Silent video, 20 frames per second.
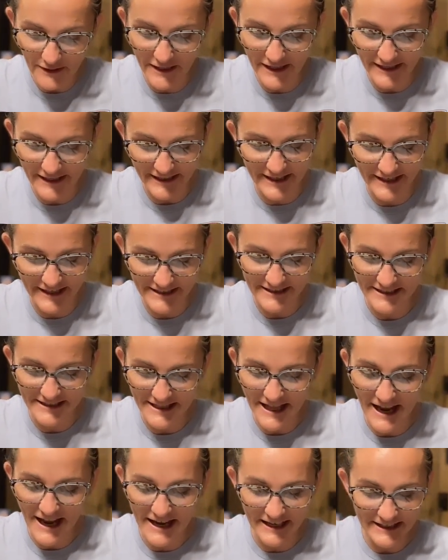I feel like
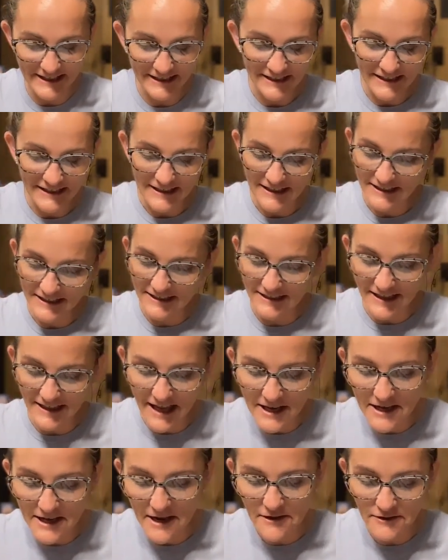it's like
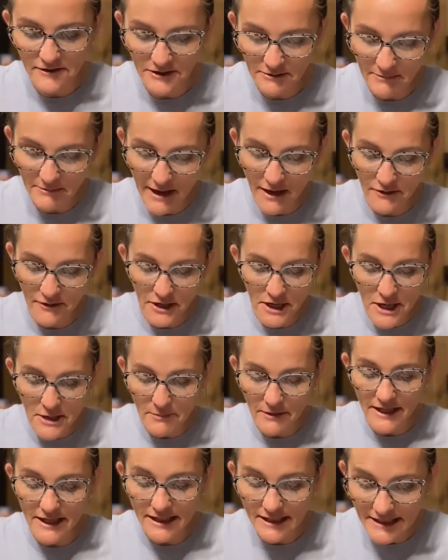gladiators mount
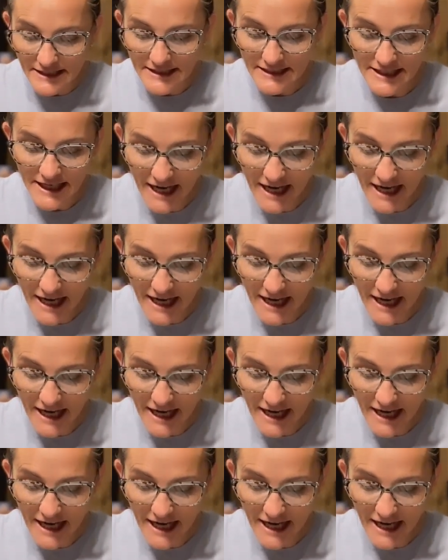up. It